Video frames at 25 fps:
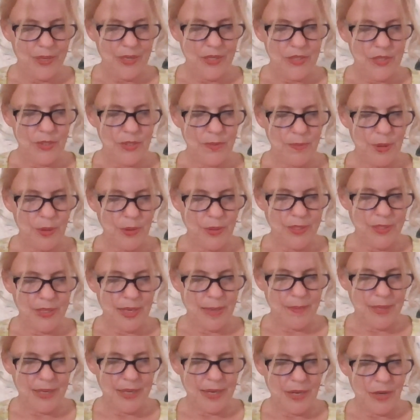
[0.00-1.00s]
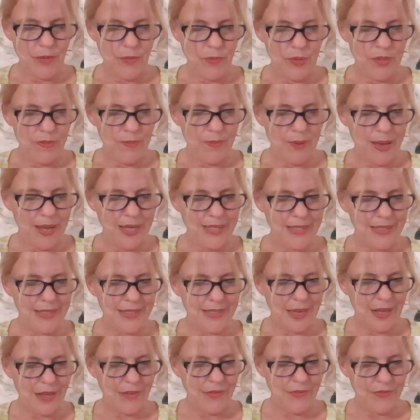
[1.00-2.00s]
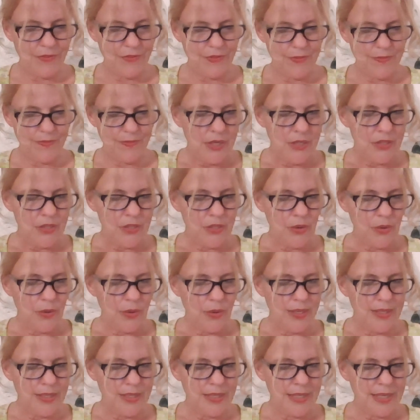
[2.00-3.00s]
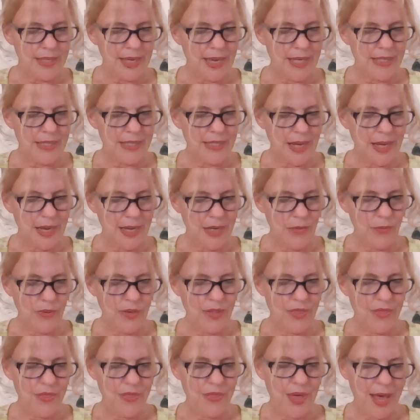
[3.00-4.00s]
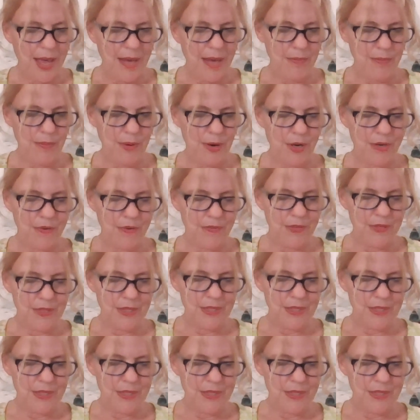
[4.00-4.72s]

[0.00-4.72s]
Suppose I begin with myself, so as to get done with that part of the